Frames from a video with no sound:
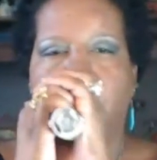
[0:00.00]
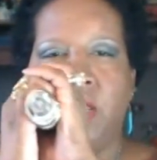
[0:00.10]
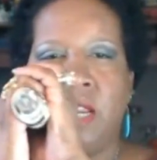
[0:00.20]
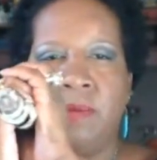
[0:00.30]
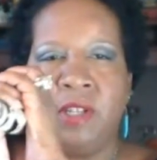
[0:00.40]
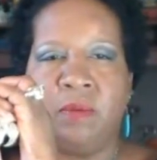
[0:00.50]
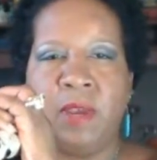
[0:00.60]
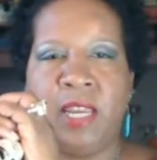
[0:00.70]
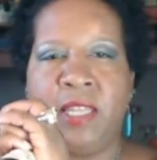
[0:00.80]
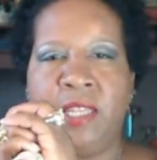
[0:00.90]
And I'm just
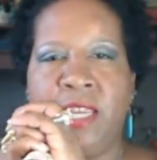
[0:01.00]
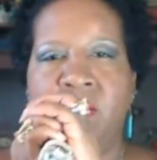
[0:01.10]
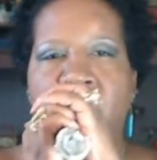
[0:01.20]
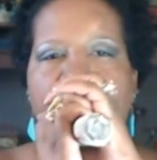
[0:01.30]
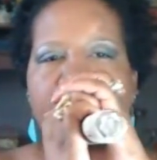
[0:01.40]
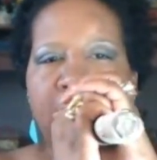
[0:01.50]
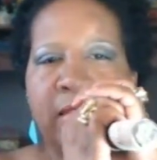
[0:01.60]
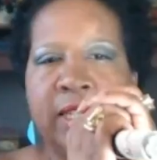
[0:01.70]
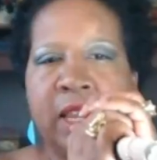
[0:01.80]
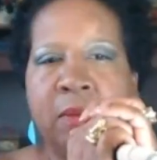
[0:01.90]
making the infinity
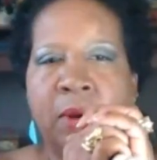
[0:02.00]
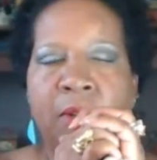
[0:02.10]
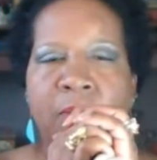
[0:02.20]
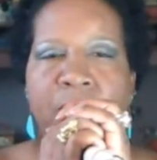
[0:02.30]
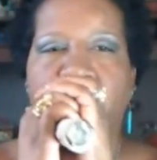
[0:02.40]
symbol.